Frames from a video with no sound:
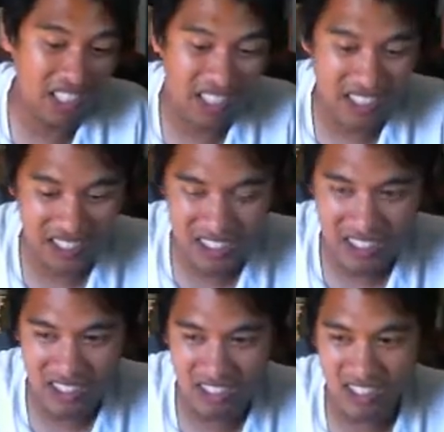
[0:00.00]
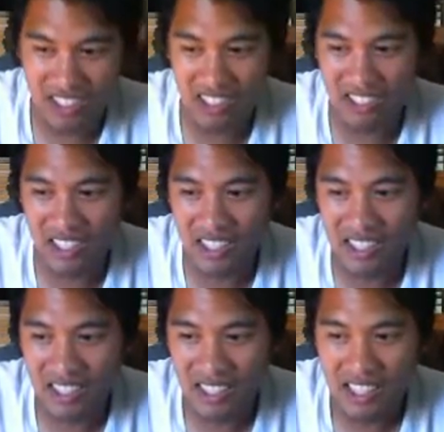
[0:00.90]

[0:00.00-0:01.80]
it is too, you know, like